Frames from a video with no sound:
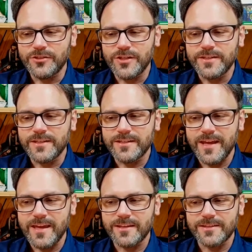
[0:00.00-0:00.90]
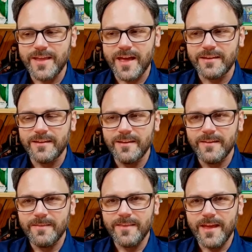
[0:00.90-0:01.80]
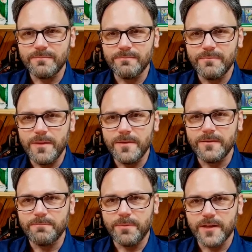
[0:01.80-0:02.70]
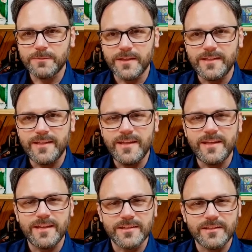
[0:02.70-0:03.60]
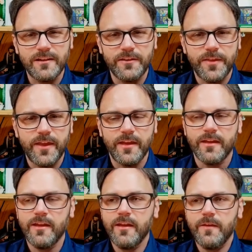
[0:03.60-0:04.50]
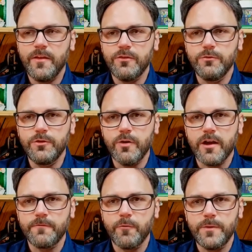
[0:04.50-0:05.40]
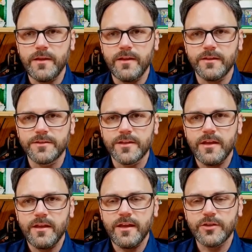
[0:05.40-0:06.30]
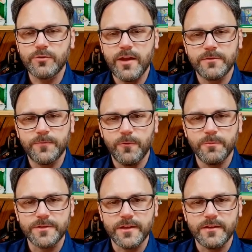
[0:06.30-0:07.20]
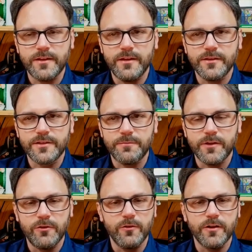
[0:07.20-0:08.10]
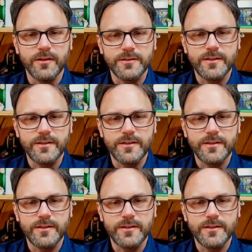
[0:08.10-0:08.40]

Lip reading: Jesus takes that maybe possibly tedious little thing that you do out of obedience and transforms it into something glorious.